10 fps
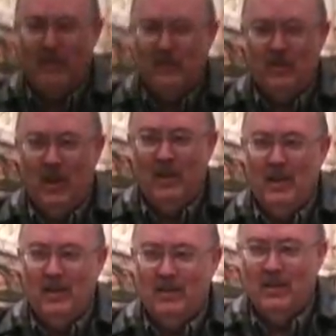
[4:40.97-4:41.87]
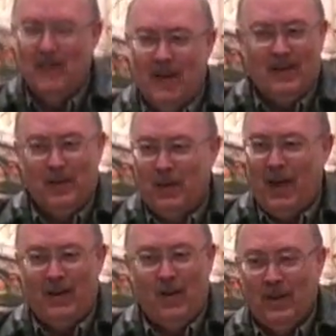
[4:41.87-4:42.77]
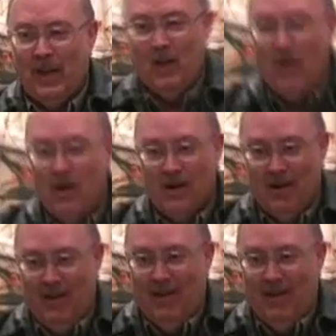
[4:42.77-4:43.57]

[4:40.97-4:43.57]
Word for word: a page of Chinese. I could look at it all day long,